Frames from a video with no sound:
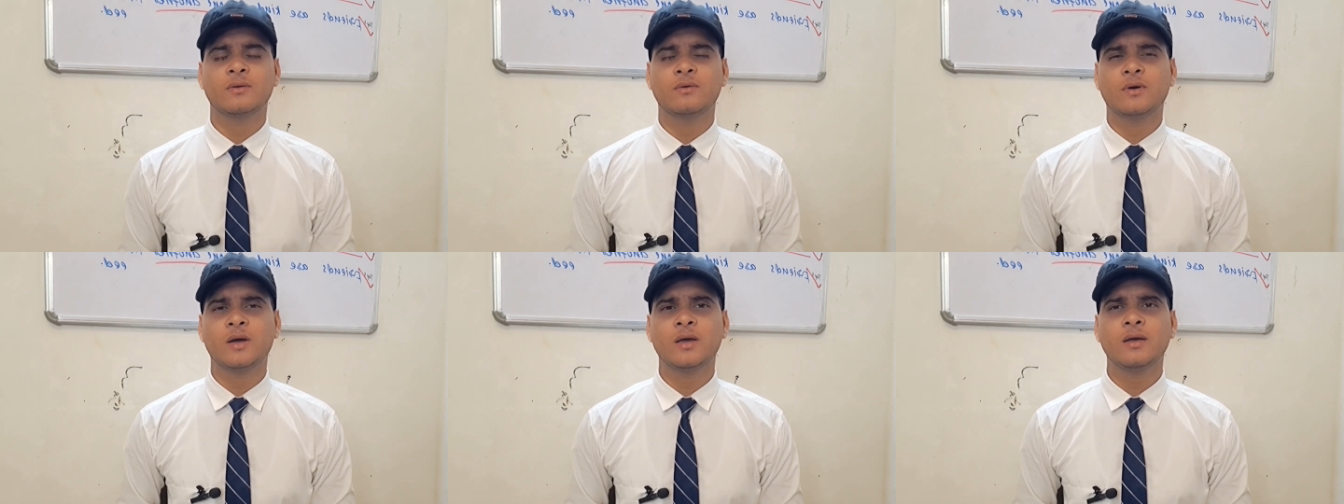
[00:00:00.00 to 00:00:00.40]

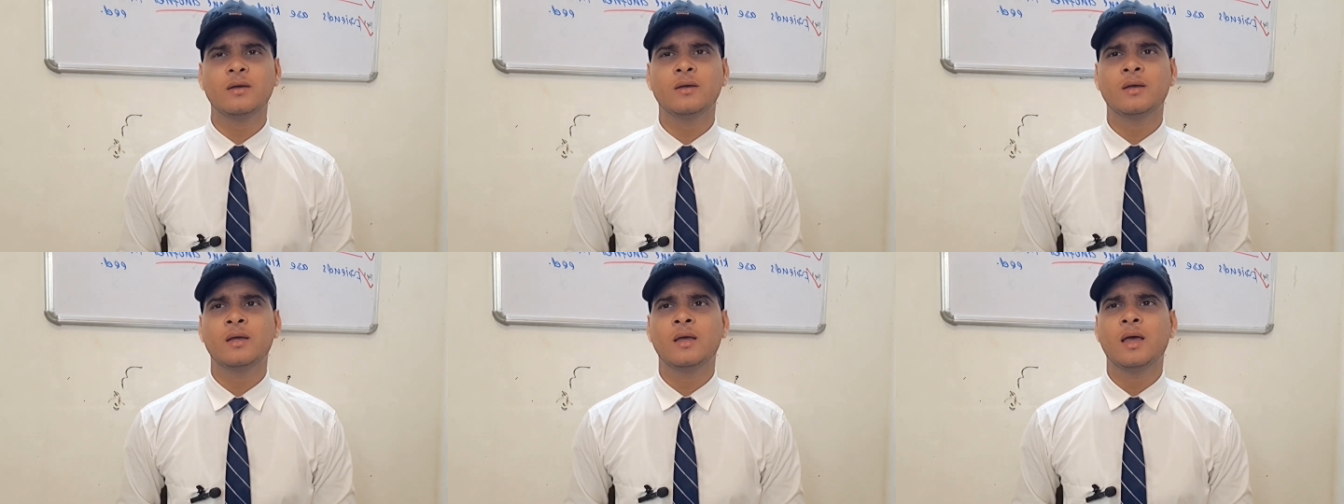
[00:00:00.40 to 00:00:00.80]

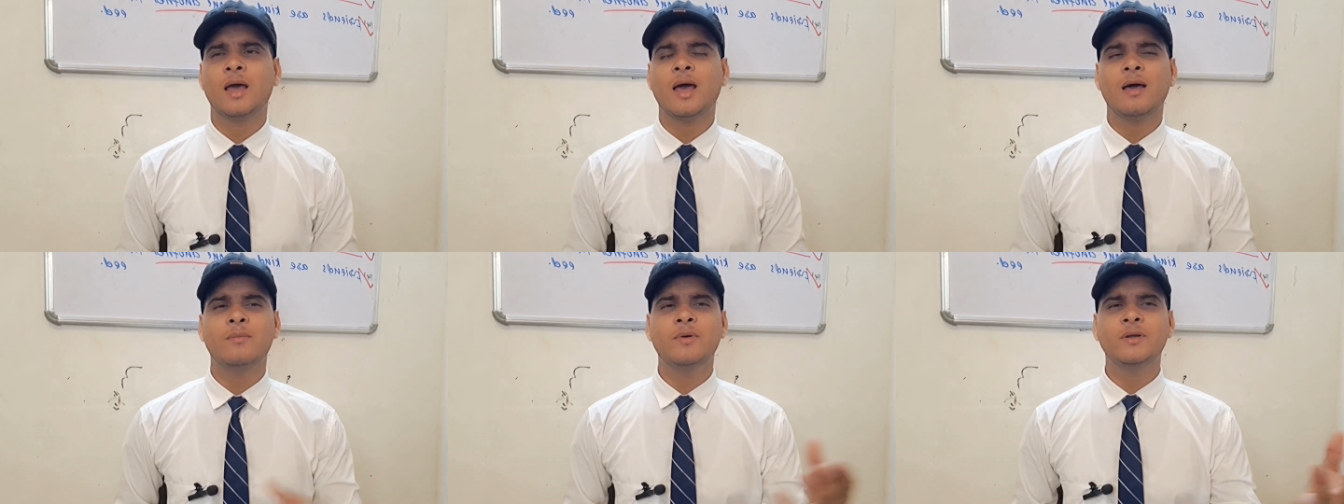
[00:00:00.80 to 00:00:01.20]
Okay,
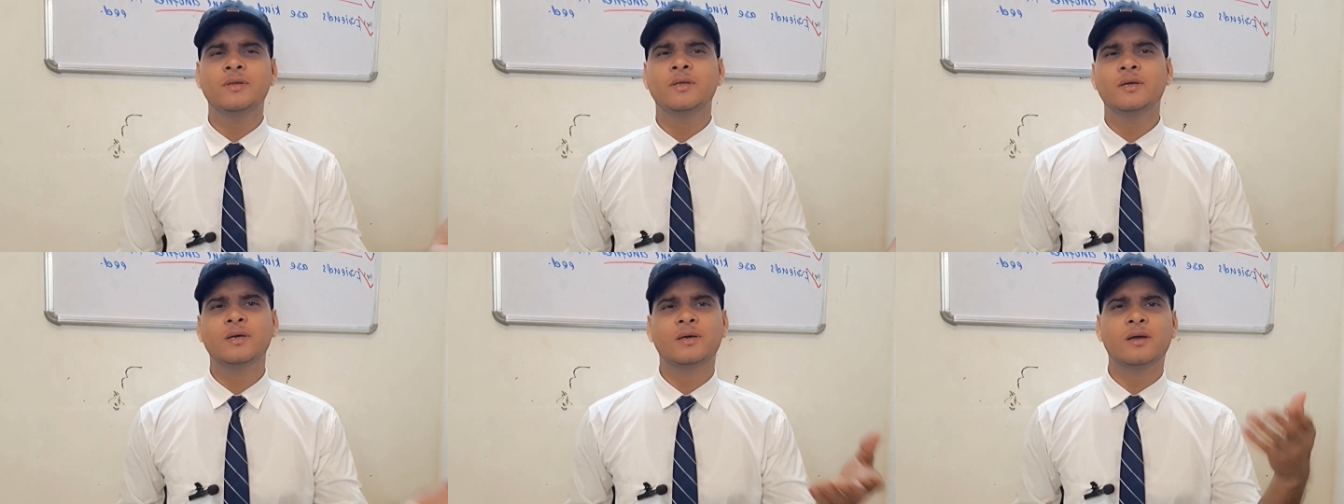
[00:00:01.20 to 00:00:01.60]

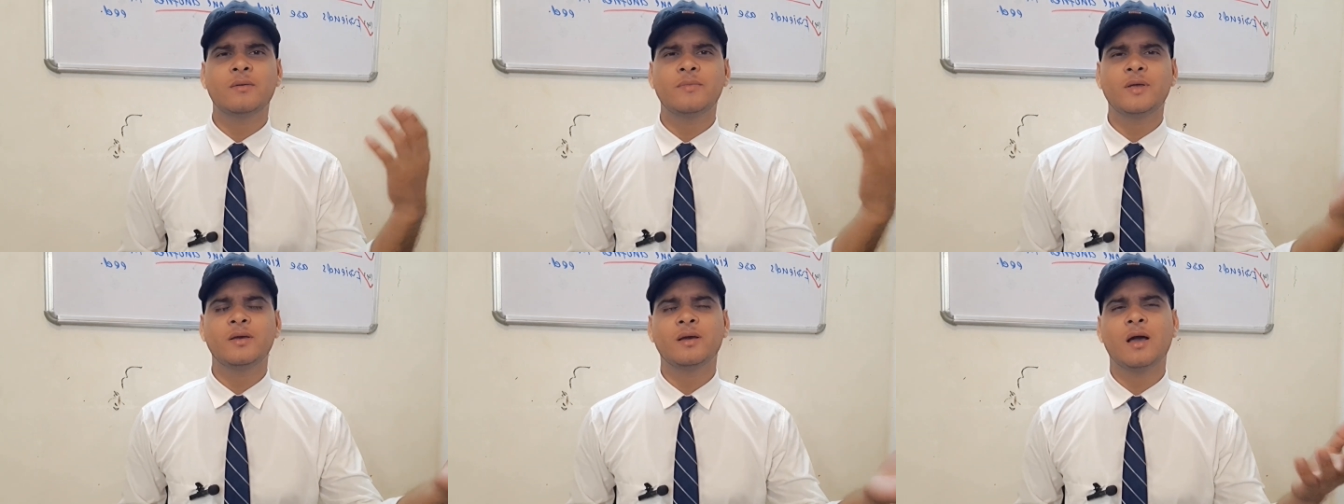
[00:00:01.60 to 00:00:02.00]
everything
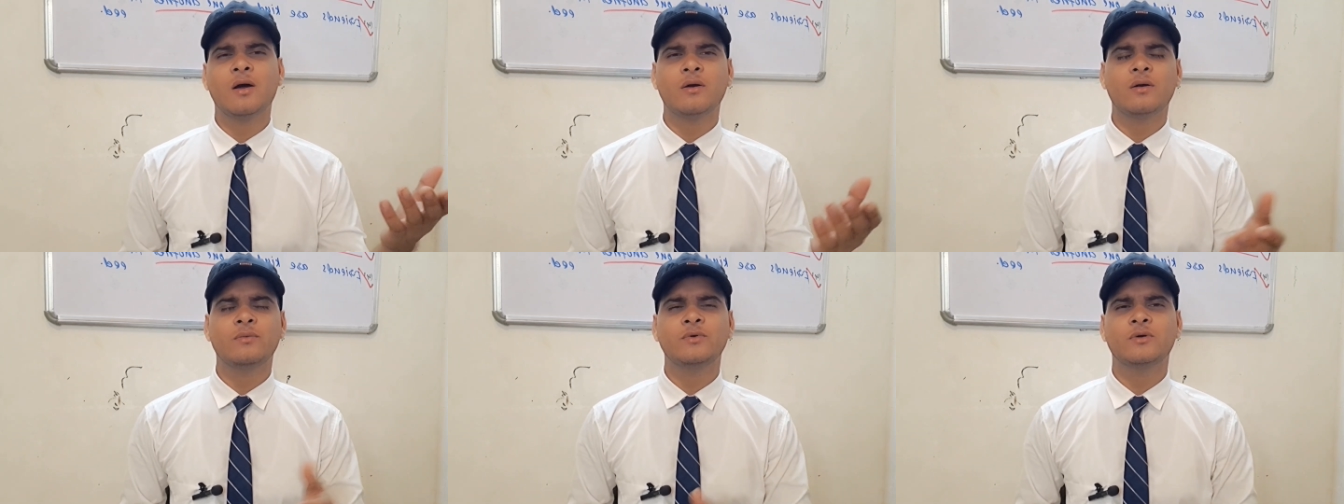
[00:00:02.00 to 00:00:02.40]
coming
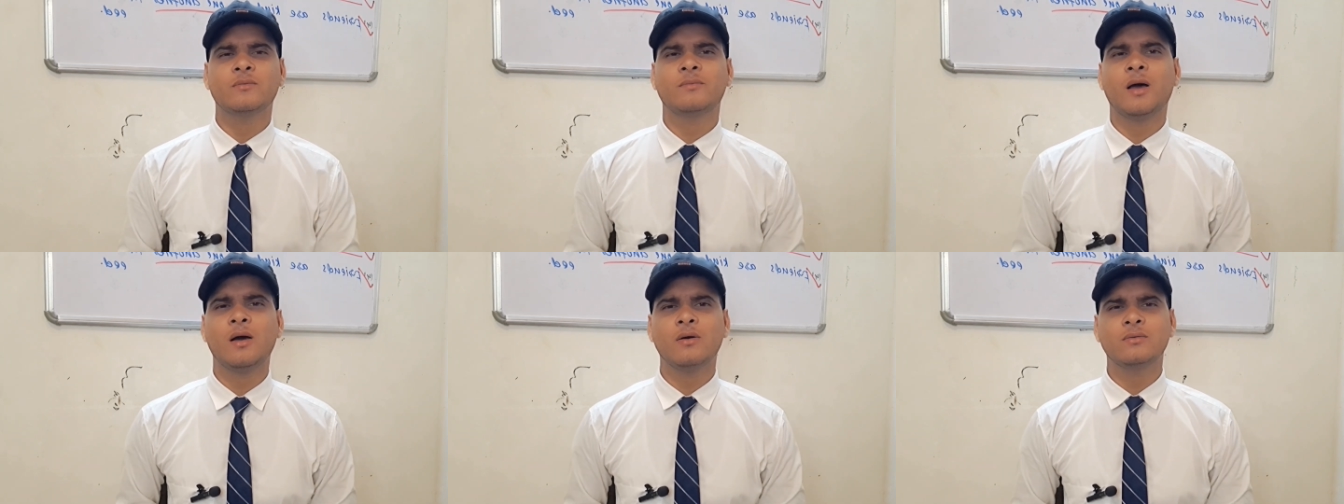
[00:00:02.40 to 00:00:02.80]
out of your
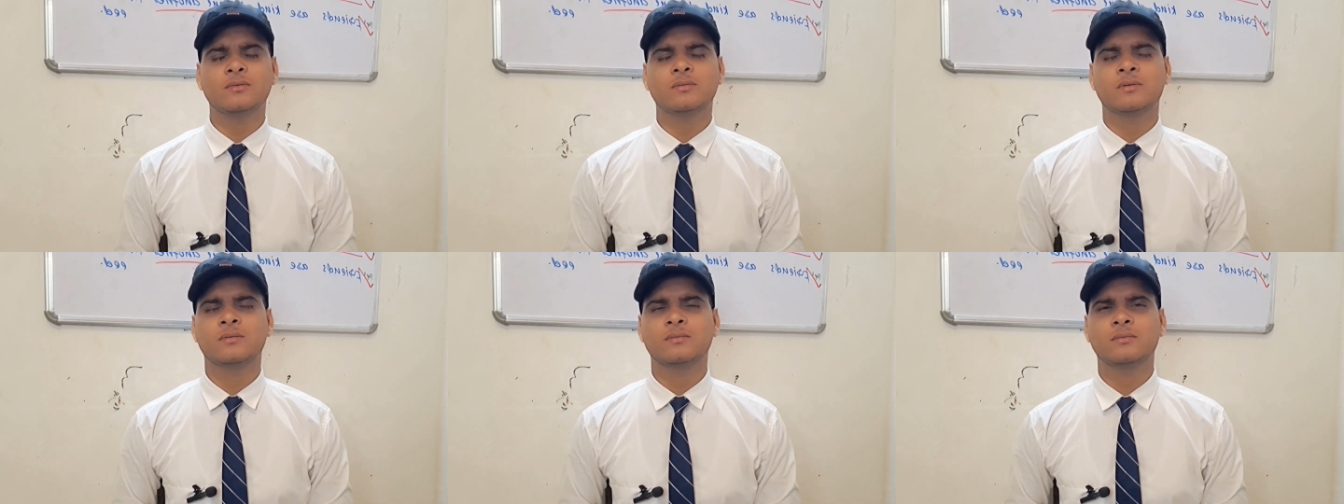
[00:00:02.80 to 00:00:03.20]

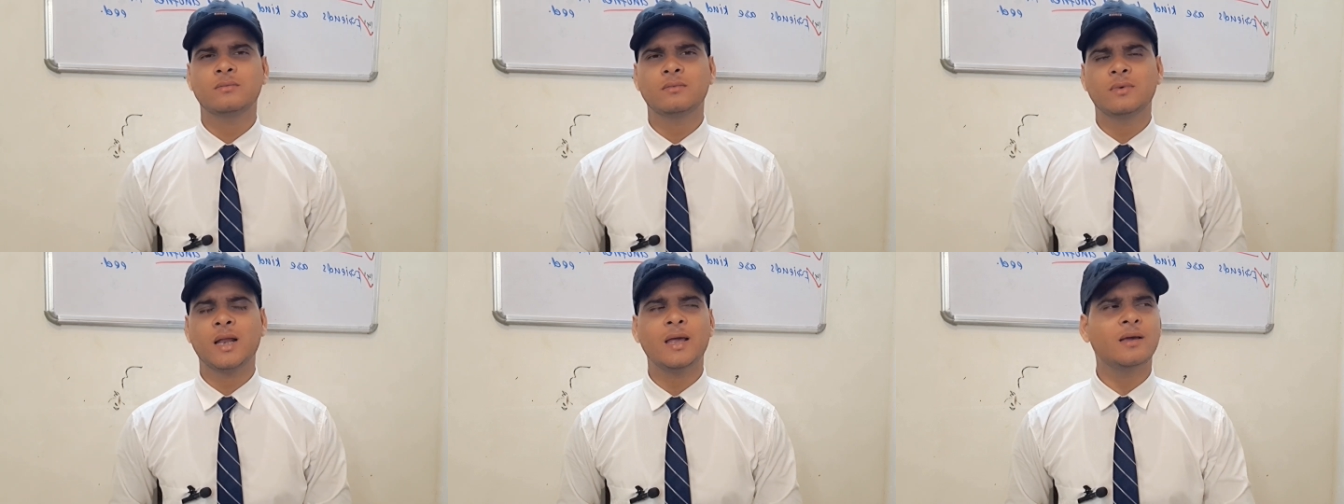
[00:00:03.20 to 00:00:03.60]
mouth
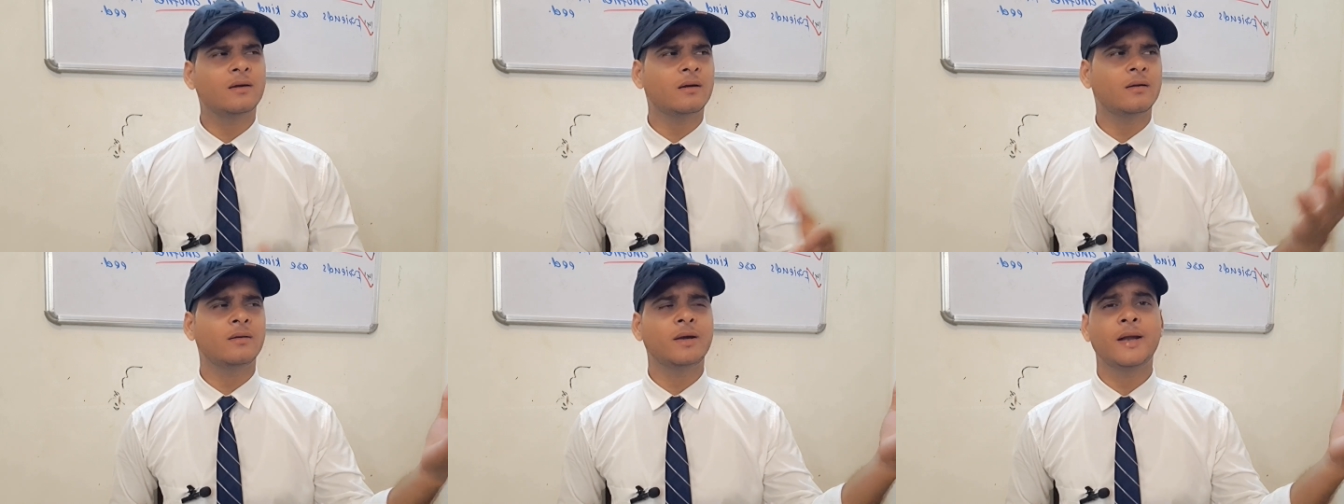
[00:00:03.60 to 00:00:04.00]
like
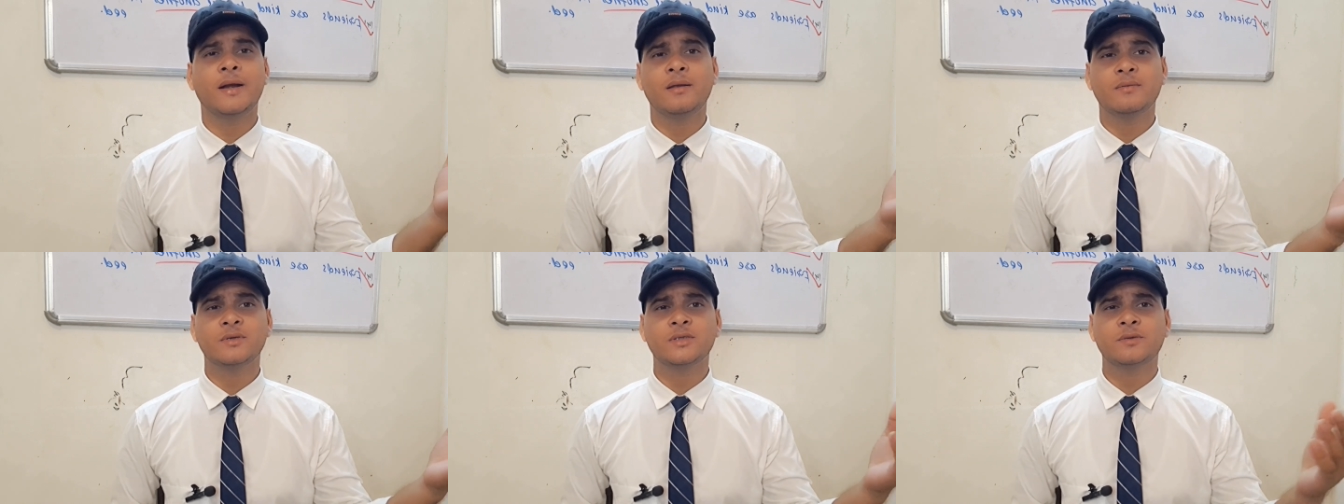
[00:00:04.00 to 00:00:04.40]
a
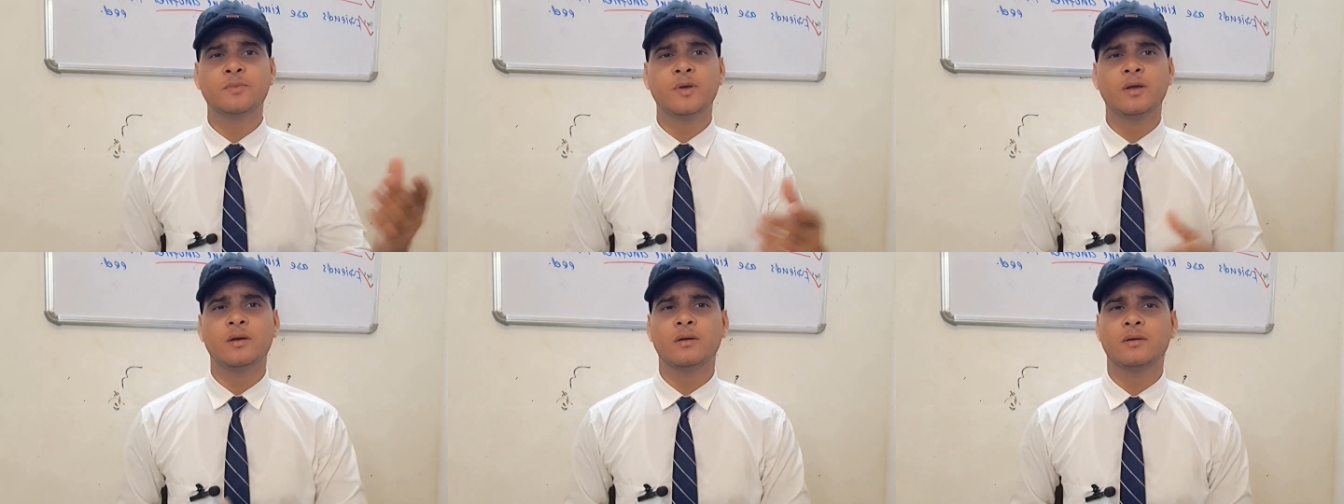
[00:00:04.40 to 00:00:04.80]
native
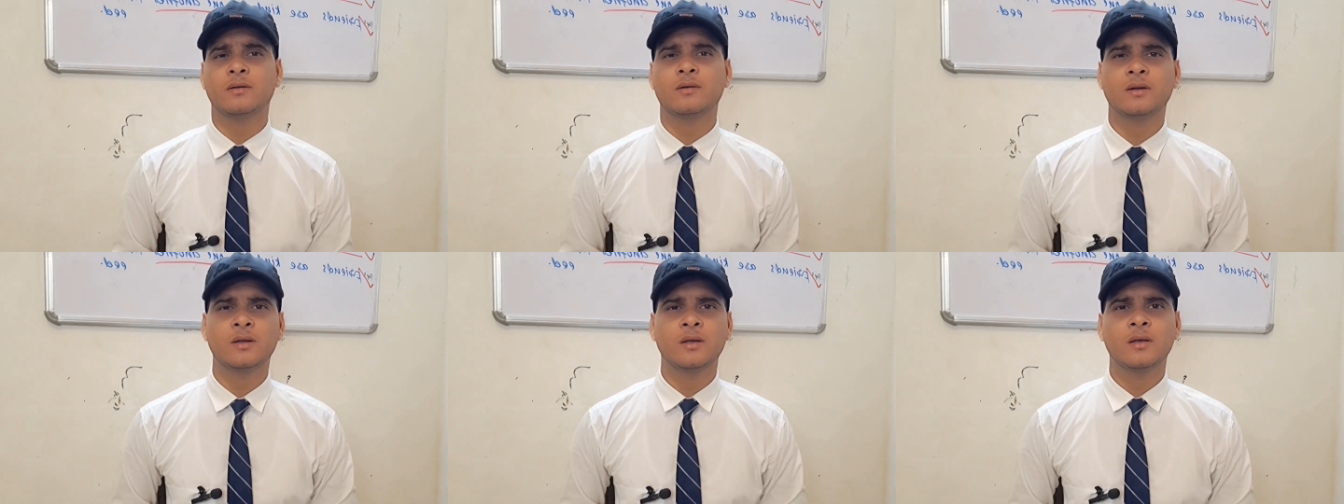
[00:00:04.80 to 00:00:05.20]
speaker.